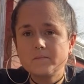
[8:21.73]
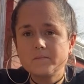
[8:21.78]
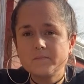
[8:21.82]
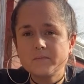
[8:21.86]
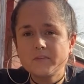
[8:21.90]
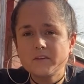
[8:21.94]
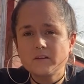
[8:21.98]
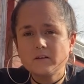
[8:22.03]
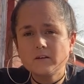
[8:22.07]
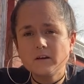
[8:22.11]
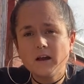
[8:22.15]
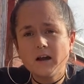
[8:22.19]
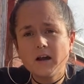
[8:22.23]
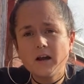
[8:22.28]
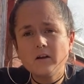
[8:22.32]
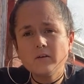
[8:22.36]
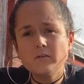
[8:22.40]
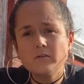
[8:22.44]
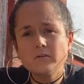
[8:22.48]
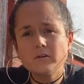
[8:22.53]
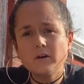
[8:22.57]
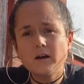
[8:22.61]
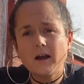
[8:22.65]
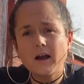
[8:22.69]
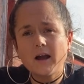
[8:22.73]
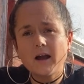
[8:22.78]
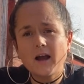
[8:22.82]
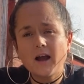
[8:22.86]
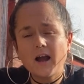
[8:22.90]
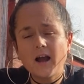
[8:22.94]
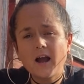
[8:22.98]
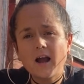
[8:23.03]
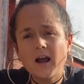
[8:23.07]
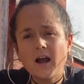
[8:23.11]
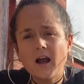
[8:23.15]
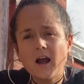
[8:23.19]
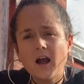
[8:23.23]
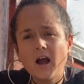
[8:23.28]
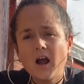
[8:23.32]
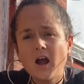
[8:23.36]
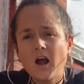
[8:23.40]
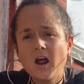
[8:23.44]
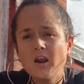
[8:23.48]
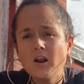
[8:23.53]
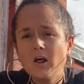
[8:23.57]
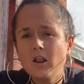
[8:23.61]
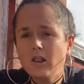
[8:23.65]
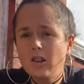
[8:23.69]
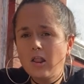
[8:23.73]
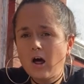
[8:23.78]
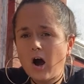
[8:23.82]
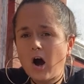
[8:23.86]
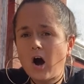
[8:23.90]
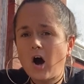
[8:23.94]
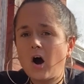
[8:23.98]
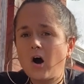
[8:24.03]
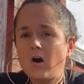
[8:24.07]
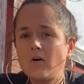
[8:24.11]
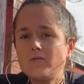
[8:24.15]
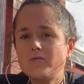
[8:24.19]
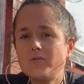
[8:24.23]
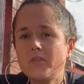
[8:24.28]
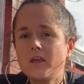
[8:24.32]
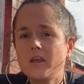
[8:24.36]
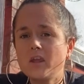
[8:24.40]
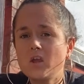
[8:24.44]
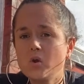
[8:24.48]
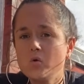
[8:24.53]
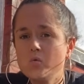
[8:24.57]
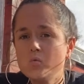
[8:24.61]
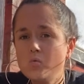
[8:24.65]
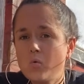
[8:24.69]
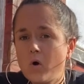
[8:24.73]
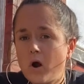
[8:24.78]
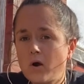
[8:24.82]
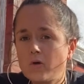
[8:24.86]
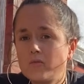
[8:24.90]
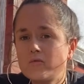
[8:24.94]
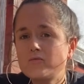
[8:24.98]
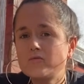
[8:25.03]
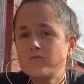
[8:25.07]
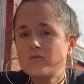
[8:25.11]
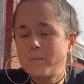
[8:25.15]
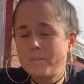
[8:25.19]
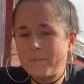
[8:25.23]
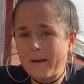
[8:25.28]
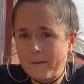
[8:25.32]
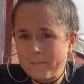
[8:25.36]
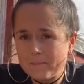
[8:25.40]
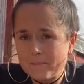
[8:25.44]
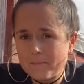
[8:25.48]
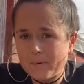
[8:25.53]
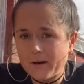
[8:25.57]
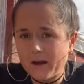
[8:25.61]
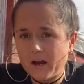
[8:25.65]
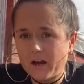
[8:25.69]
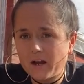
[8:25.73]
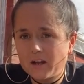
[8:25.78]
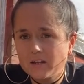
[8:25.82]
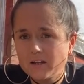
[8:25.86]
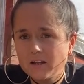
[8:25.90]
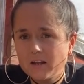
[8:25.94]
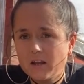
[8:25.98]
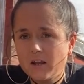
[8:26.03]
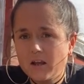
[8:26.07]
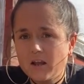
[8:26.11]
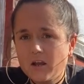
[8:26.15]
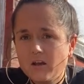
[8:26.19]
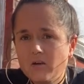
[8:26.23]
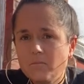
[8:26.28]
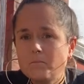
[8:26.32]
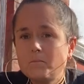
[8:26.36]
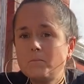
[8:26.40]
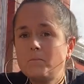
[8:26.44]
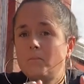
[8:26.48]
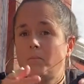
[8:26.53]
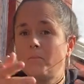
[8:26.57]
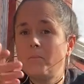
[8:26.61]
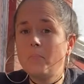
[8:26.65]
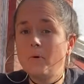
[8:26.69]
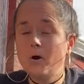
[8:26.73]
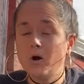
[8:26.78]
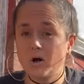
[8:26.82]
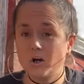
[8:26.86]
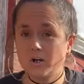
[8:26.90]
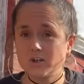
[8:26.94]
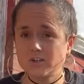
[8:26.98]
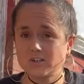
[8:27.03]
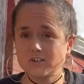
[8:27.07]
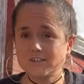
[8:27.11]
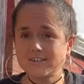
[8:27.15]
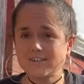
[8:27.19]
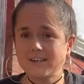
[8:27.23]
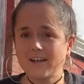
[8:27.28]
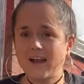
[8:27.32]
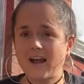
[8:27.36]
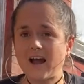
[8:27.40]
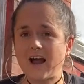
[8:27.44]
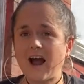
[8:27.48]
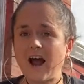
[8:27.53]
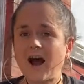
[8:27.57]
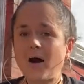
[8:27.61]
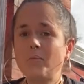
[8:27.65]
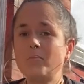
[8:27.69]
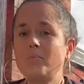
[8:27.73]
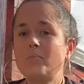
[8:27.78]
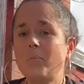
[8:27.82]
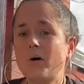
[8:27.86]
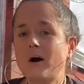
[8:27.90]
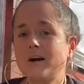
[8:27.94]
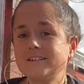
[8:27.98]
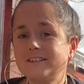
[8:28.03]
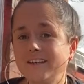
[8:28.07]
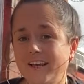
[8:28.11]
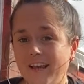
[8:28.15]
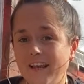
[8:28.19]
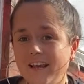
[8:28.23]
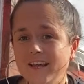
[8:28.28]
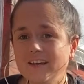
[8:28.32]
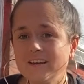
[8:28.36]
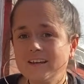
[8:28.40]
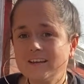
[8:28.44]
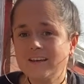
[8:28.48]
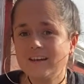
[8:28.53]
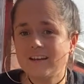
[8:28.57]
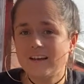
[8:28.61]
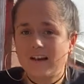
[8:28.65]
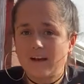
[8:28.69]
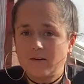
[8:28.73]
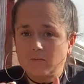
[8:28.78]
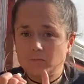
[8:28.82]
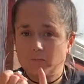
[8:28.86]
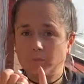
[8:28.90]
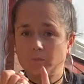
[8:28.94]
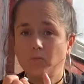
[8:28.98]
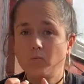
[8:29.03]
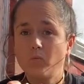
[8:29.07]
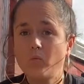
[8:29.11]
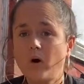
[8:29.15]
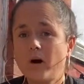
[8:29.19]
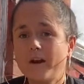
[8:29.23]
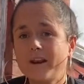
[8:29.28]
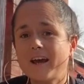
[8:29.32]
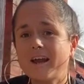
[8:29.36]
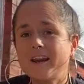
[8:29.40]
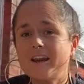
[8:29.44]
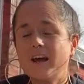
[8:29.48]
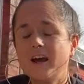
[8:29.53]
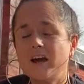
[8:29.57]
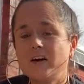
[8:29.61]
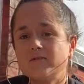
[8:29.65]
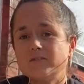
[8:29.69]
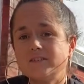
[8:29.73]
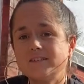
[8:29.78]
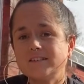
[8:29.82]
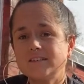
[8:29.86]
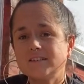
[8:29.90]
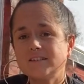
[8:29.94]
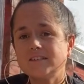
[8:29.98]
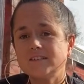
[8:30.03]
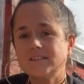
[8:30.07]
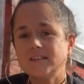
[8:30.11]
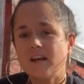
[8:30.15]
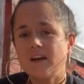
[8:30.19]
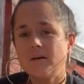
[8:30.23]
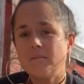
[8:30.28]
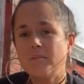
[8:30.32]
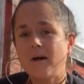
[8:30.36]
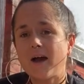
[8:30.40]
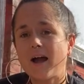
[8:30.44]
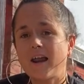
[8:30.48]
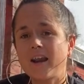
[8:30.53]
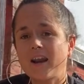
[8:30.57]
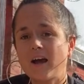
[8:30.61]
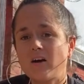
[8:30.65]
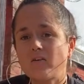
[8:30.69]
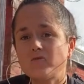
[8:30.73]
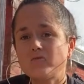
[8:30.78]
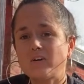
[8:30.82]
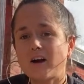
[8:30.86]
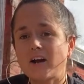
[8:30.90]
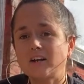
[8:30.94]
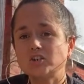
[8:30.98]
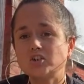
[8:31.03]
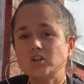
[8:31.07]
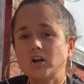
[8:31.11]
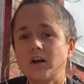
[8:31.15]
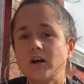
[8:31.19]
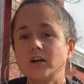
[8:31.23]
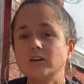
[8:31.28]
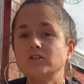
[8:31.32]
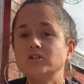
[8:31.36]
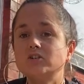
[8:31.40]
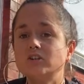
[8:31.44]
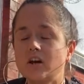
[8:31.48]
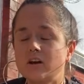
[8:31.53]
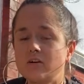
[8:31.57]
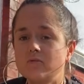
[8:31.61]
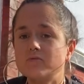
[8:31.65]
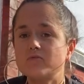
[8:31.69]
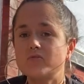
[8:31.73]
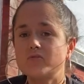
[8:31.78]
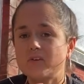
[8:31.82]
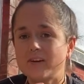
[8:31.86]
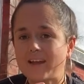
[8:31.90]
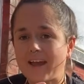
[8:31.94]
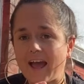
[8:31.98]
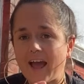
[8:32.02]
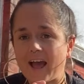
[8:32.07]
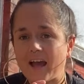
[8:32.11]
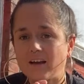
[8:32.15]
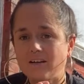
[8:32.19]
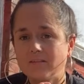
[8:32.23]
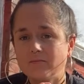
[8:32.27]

you know? And a lot of that you won't remember. But our body, our nervous system and our fascia don't forget.